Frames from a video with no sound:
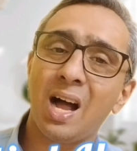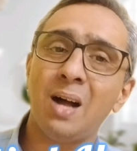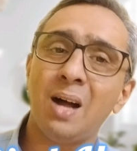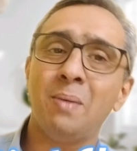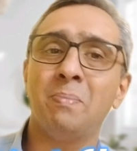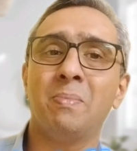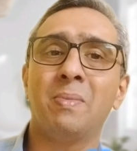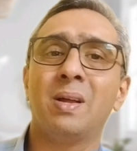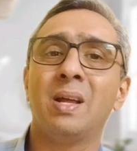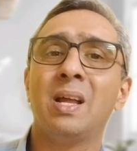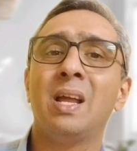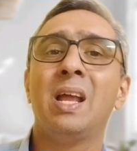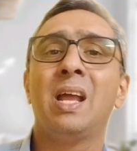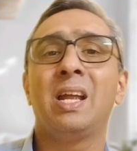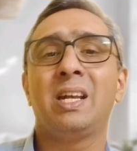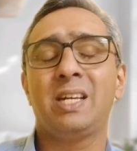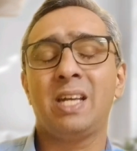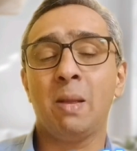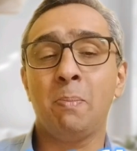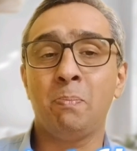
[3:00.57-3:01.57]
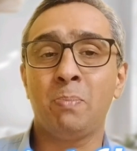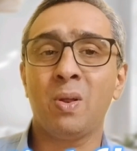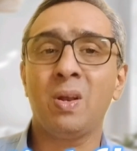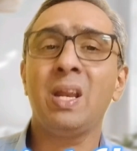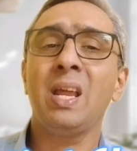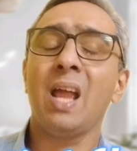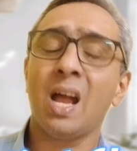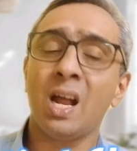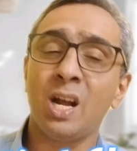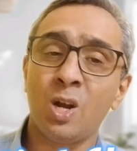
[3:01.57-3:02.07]
harm.
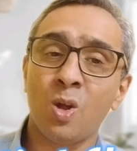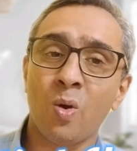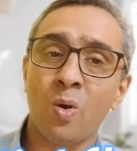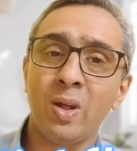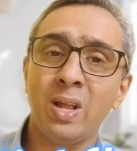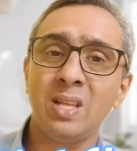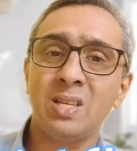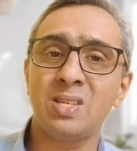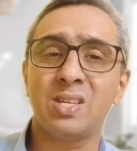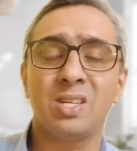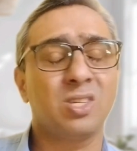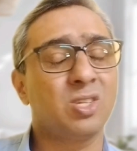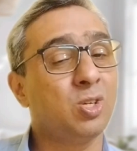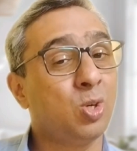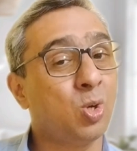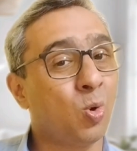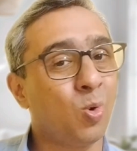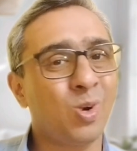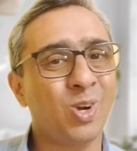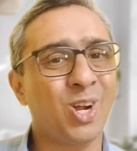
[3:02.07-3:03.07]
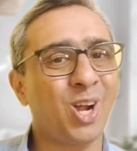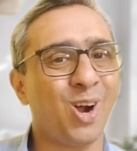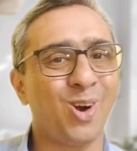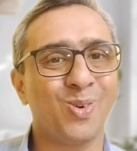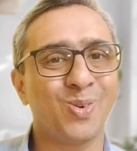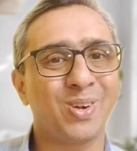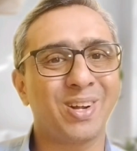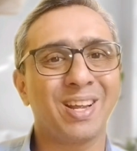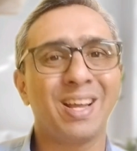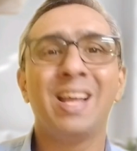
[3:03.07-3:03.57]
Temporary annoyances don't
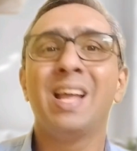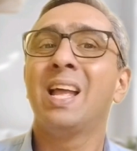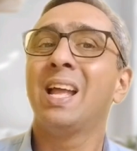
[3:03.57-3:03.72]
count.